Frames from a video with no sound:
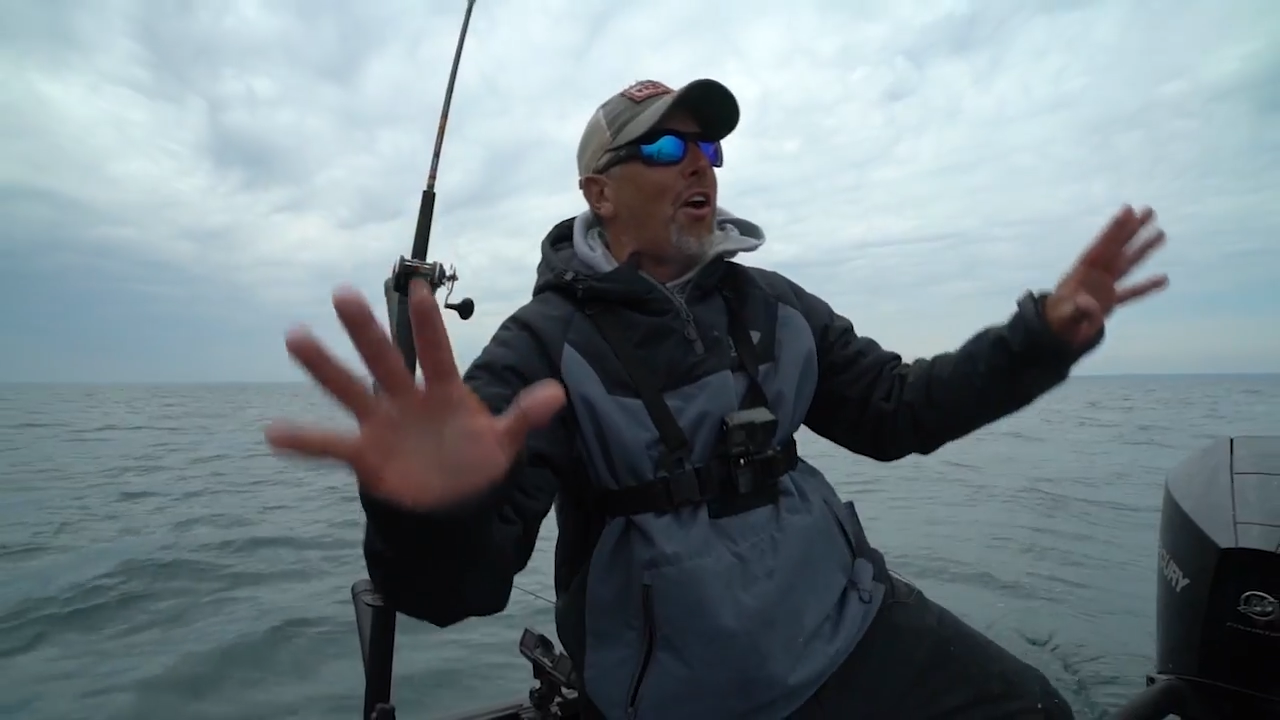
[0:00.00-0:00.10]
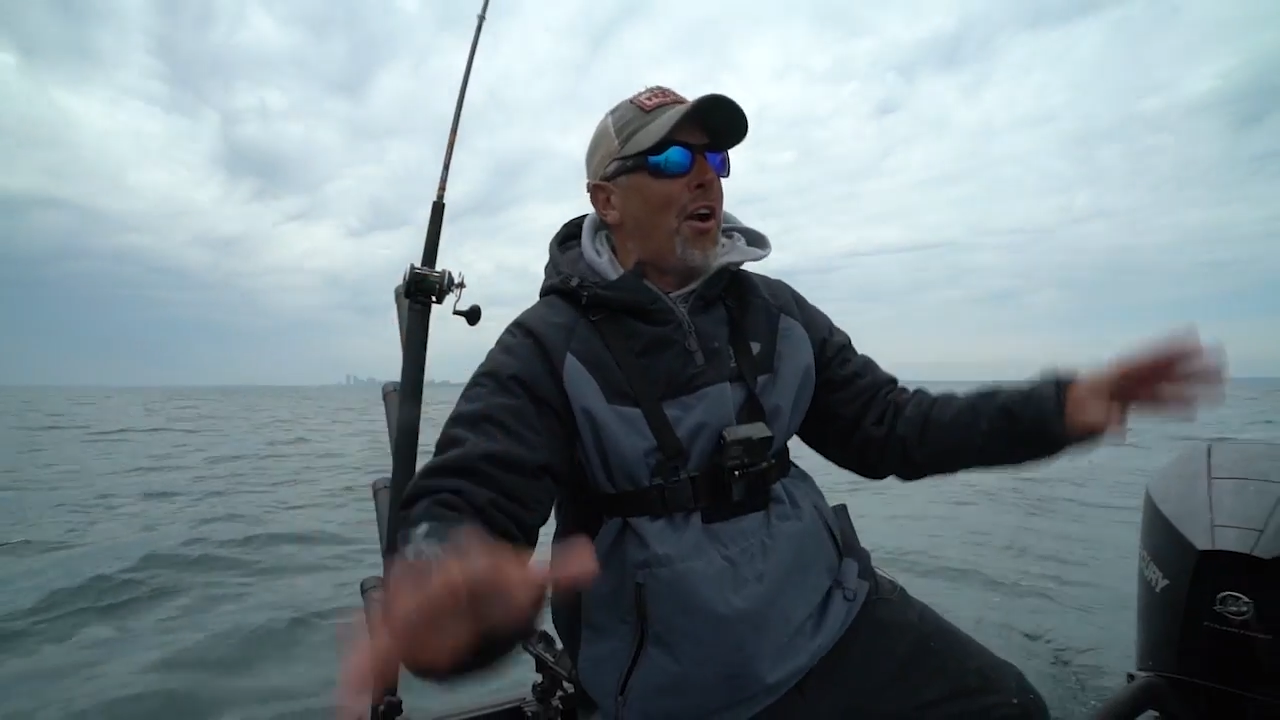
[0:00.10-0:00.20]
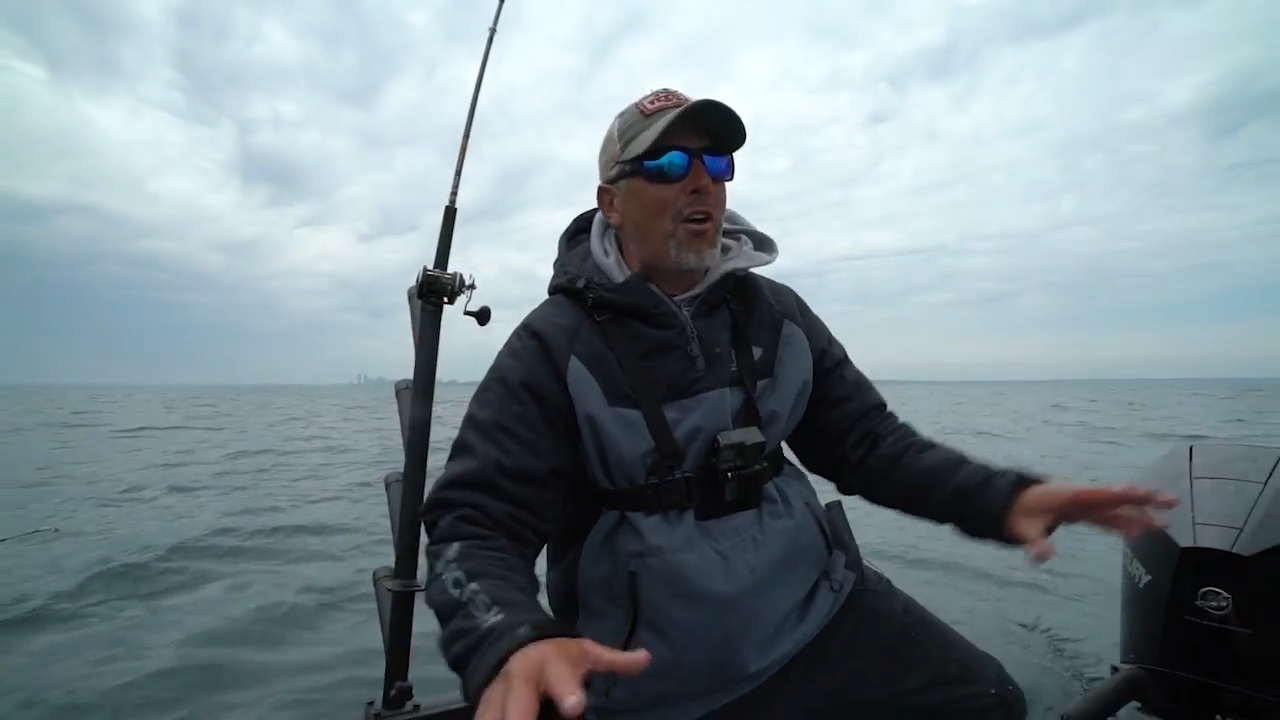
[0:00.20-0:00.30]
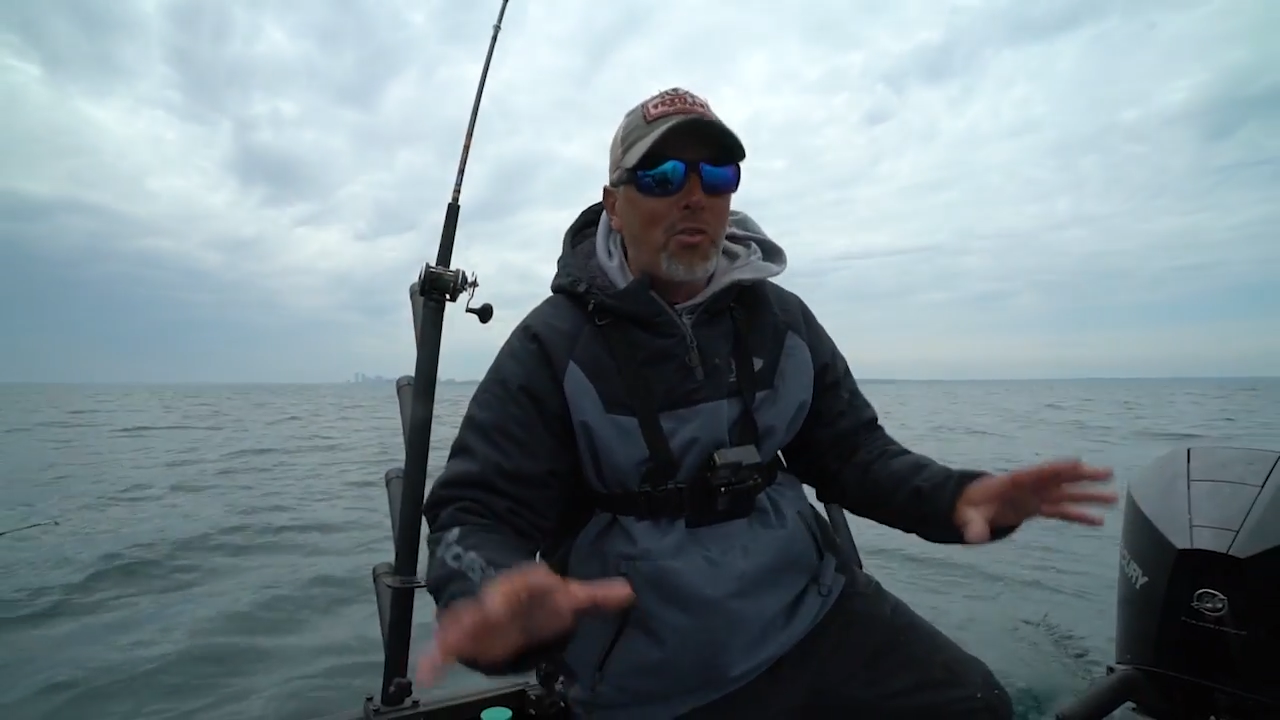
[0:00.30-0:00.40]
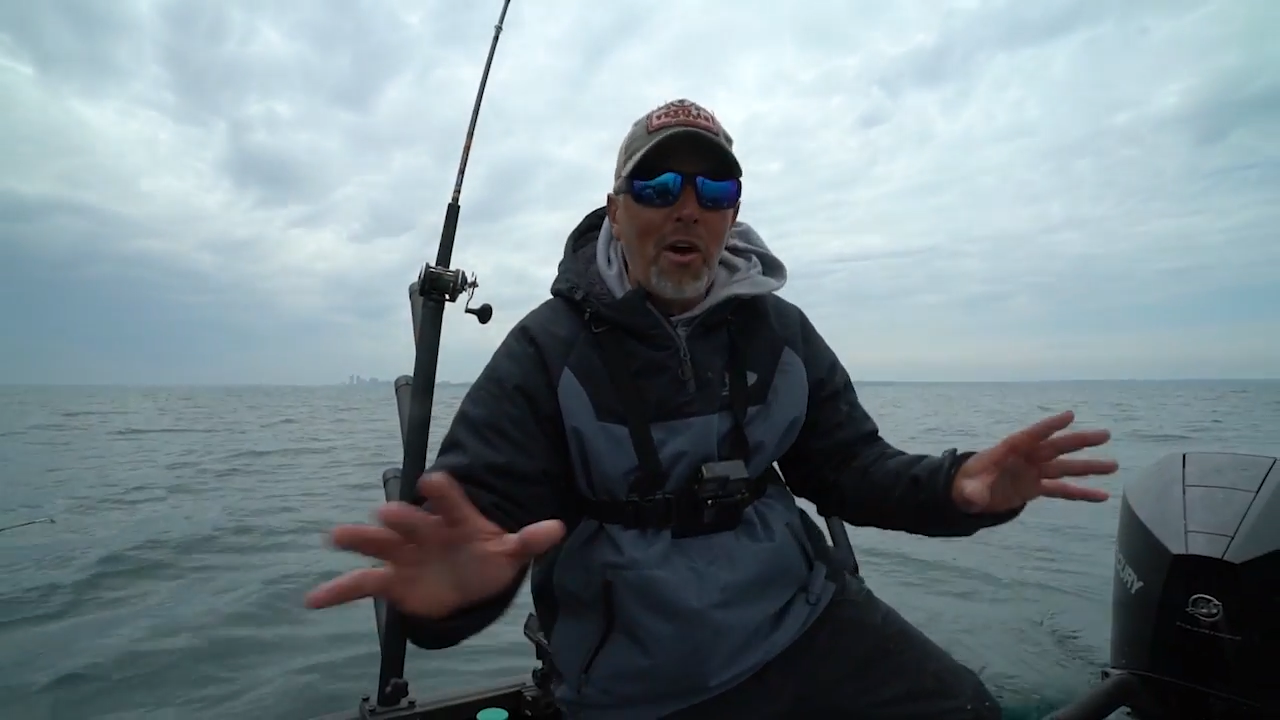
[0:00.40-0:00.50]

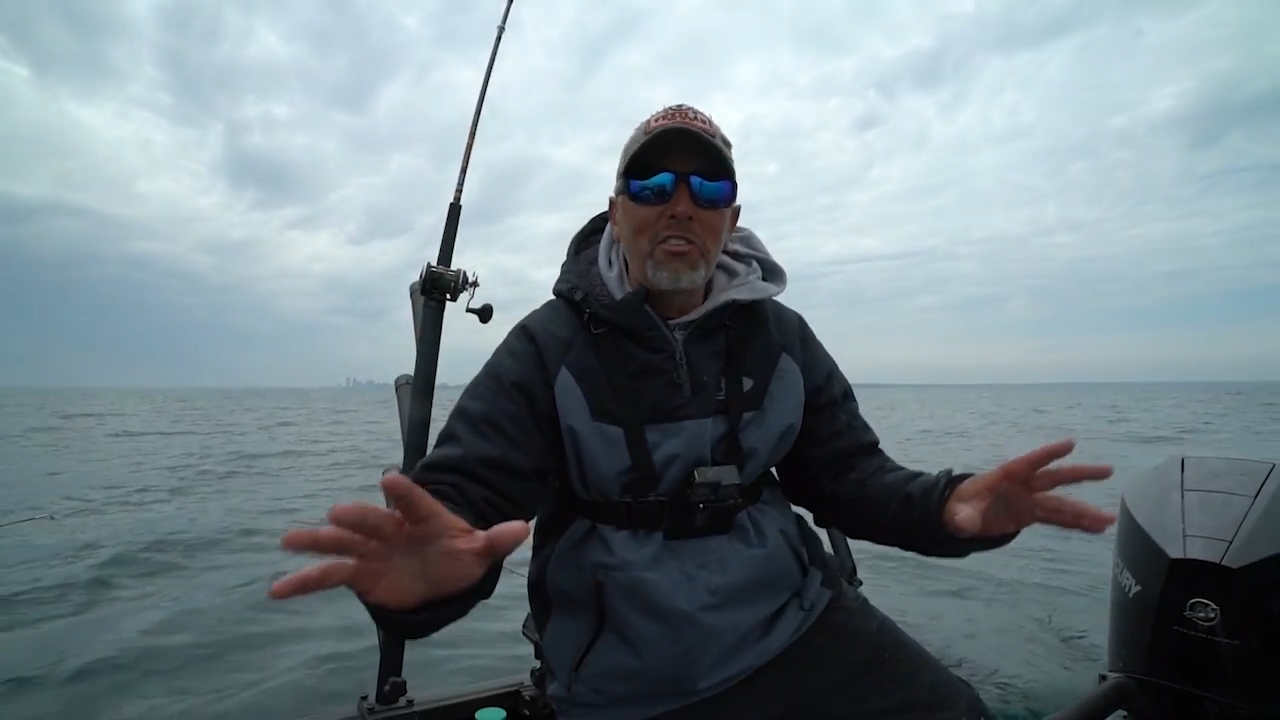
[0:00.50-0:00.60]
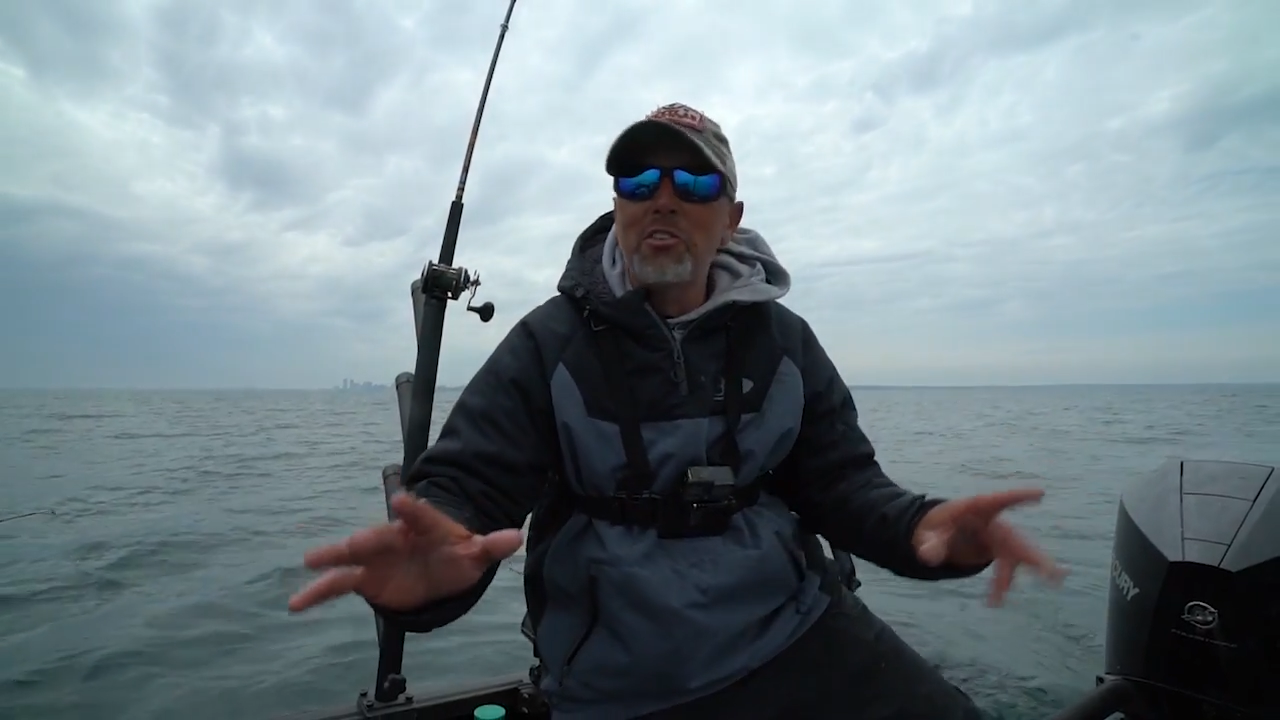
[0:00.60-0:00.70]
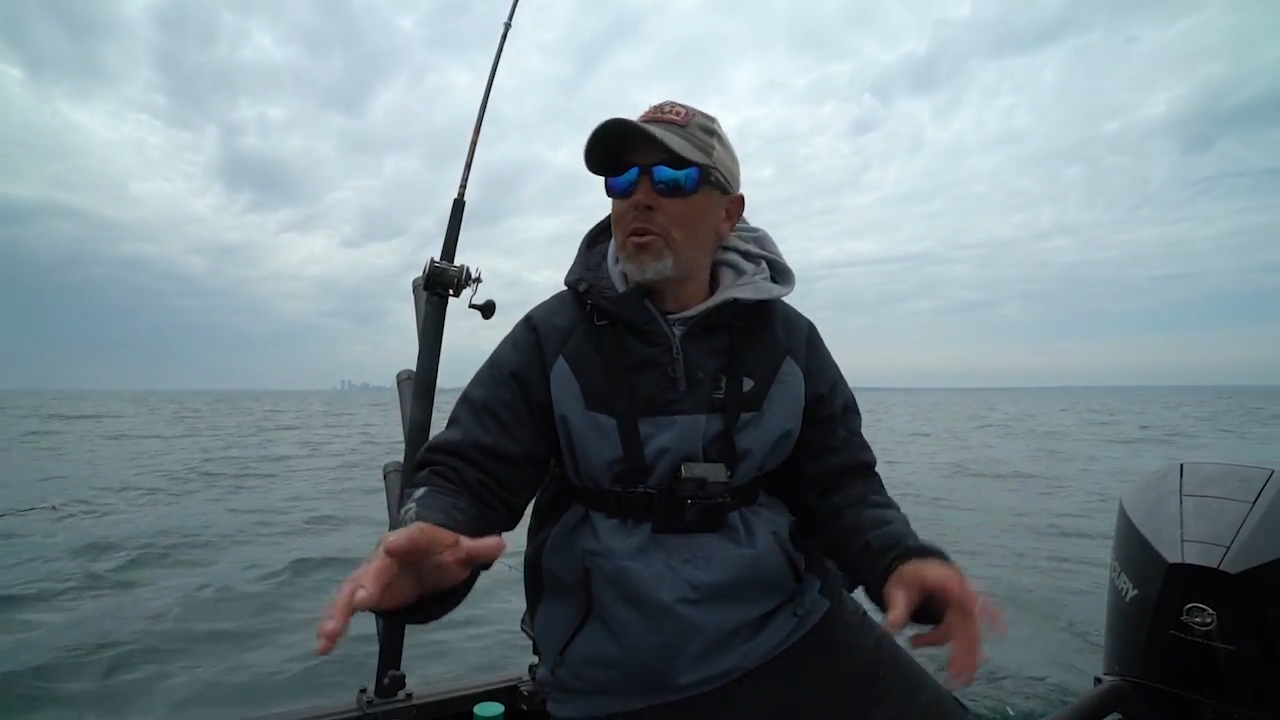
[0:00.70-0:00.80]
across the